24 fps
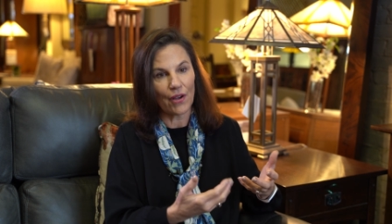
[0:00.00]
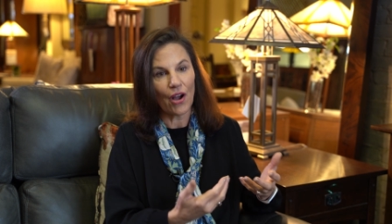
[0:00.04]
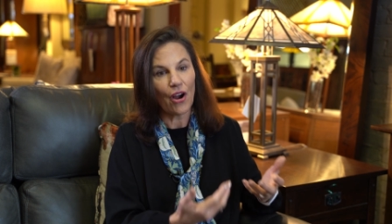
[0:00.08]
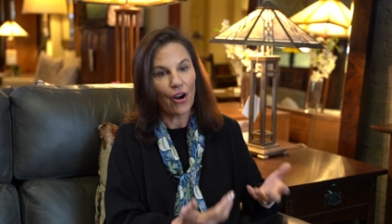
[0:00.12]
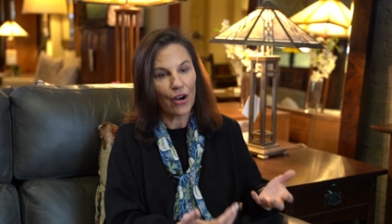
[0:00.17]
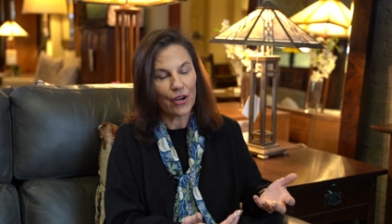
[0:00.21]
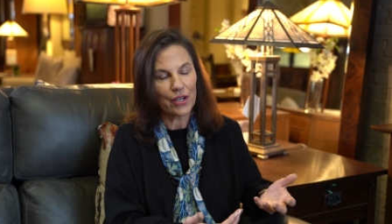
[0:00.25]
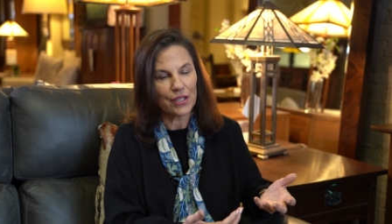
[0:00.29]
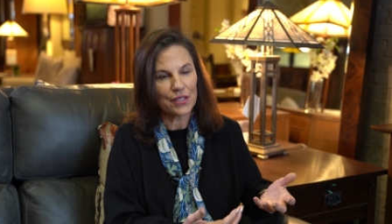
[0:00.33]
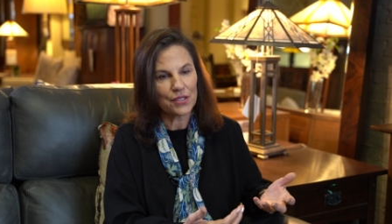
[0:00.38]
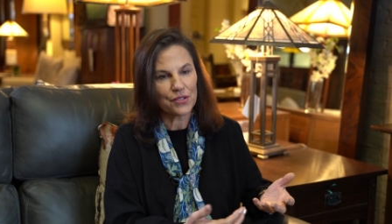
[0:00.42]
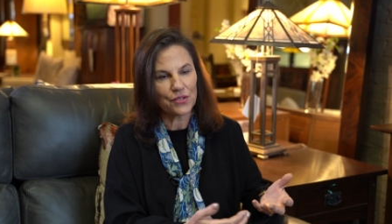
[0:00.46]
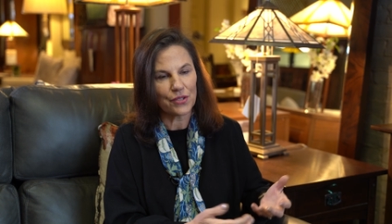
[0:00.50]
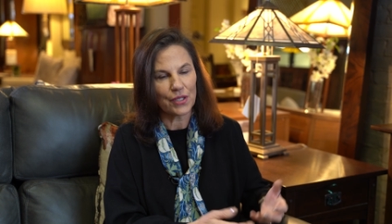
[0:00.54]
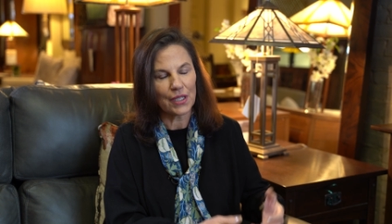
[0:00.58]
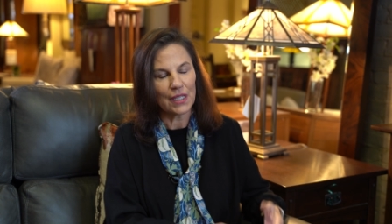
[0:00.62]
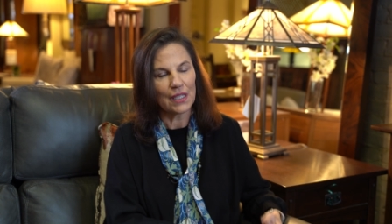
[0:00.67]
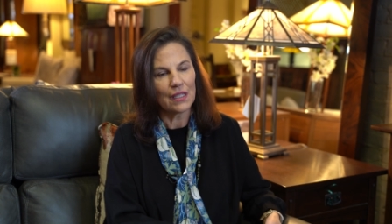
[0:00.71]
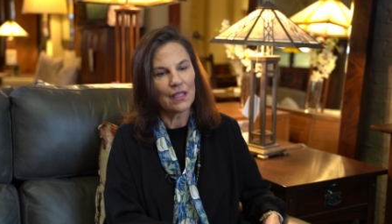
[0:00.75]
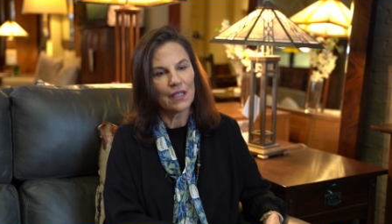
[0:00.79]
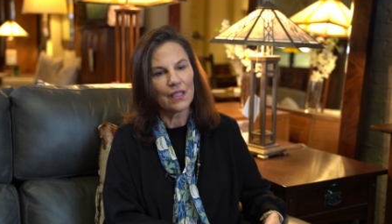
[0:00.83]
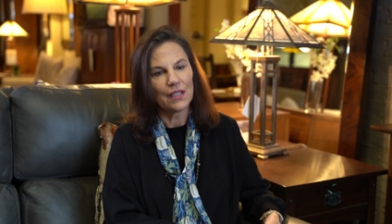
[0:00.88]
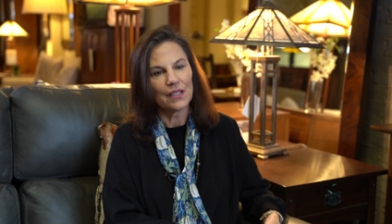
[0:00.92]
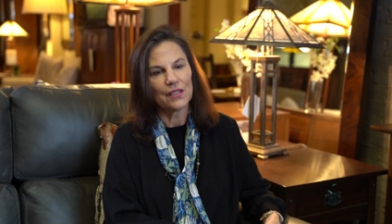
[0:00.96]
artistry
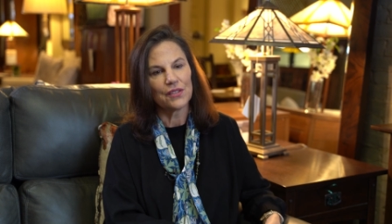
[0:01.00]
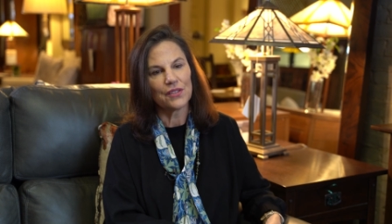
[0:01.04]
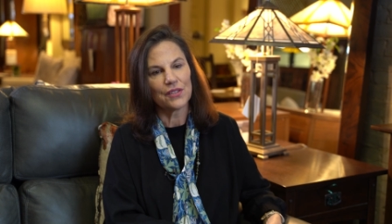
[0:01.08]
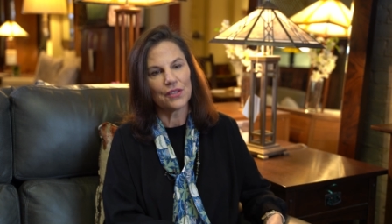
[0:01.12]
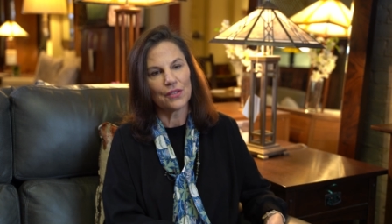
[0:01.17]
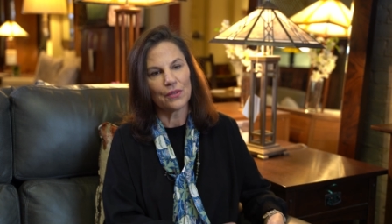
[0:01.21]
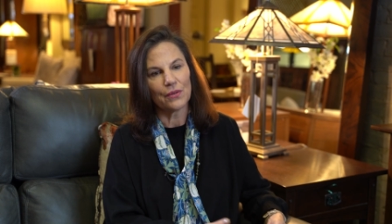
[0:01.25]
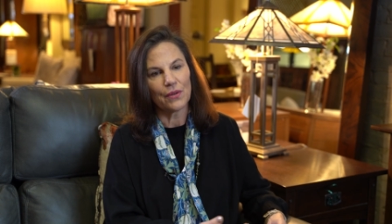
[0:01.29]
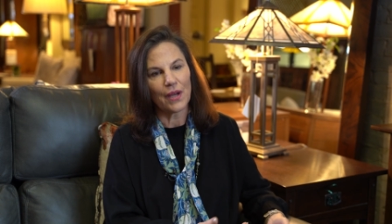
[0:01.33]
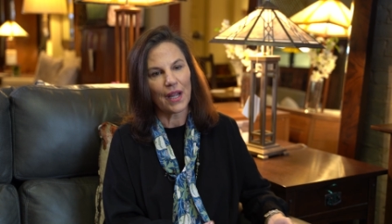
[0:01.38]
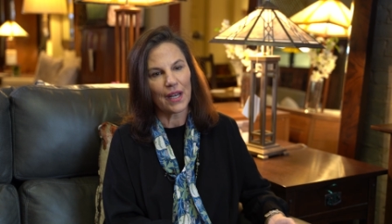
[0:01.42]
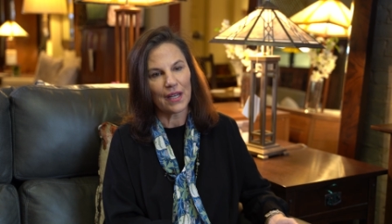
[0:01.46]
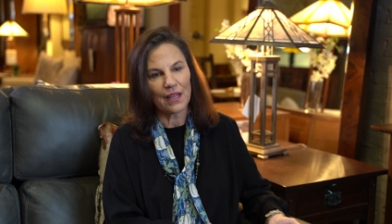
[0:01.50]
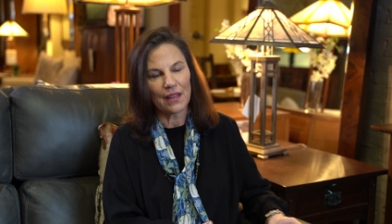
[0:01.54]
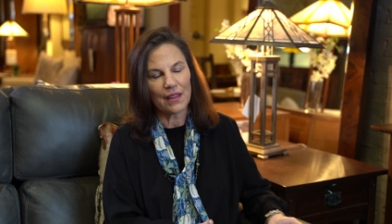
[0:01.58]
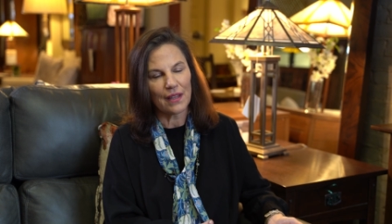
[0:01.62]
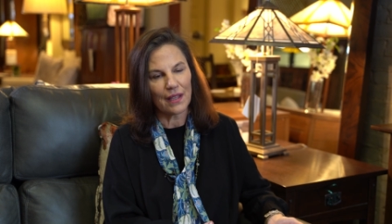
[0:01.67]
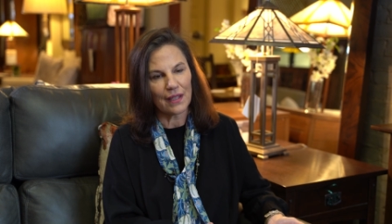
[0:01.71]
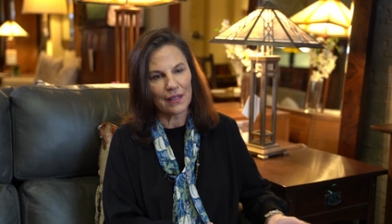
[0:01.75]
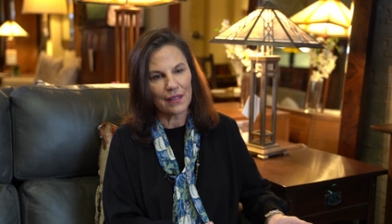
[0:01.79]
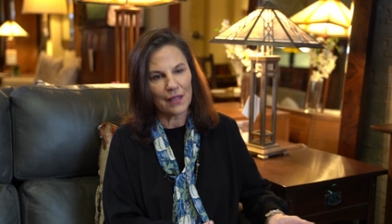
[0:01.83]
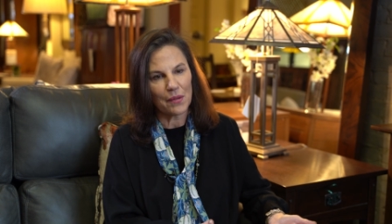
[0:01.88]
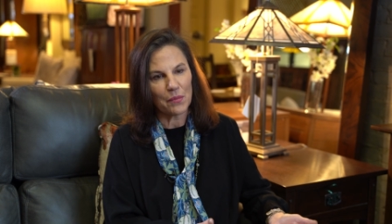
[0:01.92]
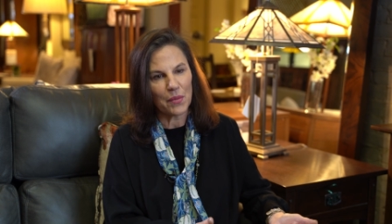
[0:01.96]
to
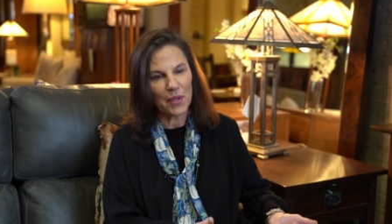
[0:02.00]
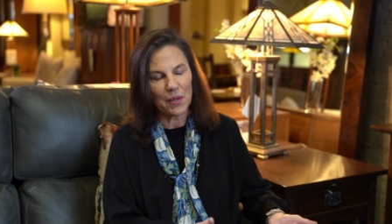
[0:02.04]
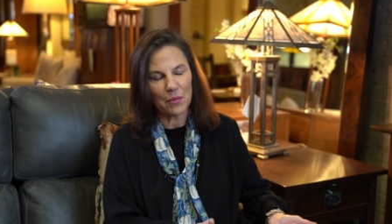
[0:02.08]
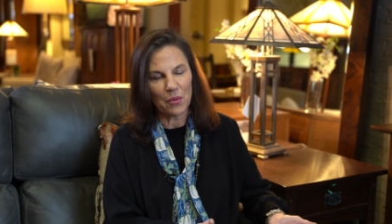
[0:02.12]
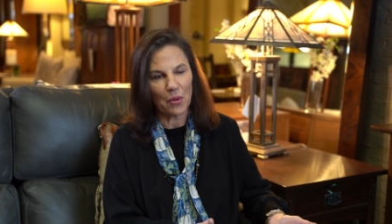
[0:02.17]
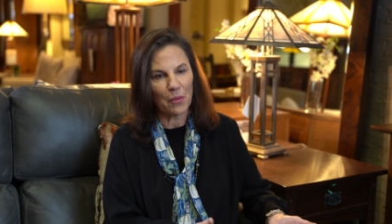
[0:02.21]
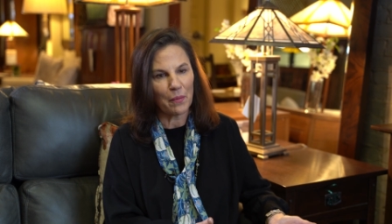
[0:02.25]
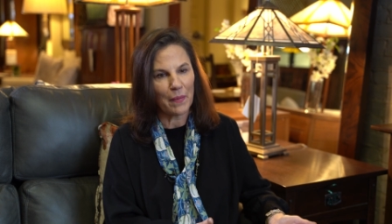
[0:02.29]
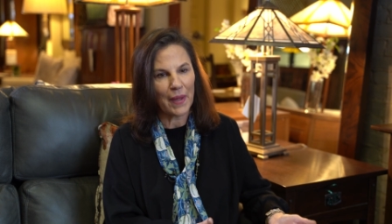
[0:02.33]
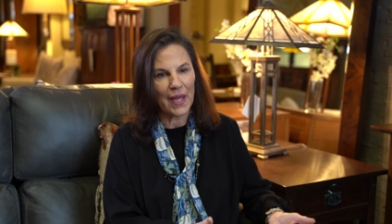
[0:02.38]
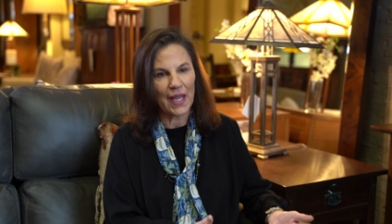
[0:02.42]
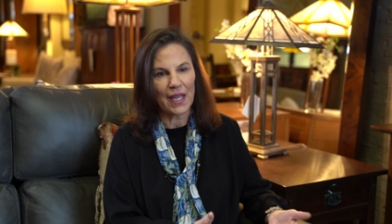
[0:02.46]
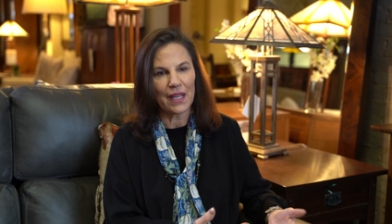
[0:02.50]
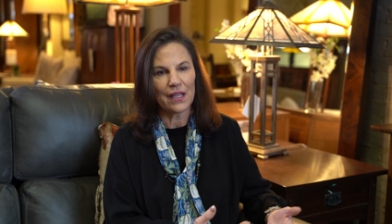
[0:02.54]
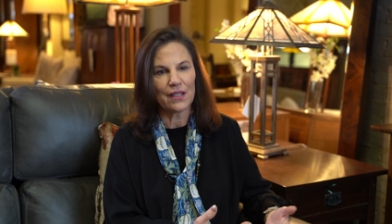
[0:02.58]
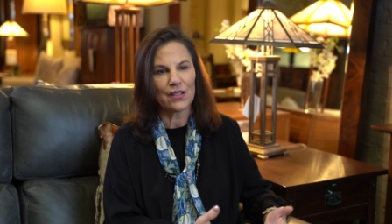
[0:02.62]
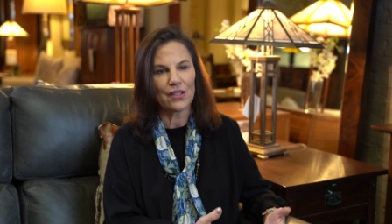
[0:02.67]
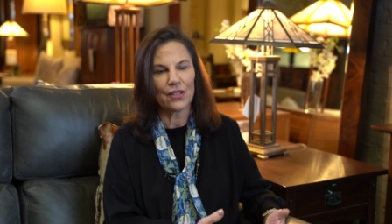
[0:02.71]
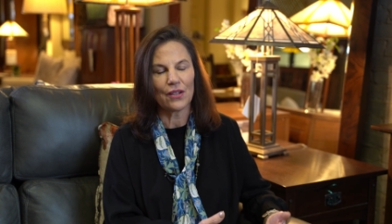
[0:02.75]
anything that people make.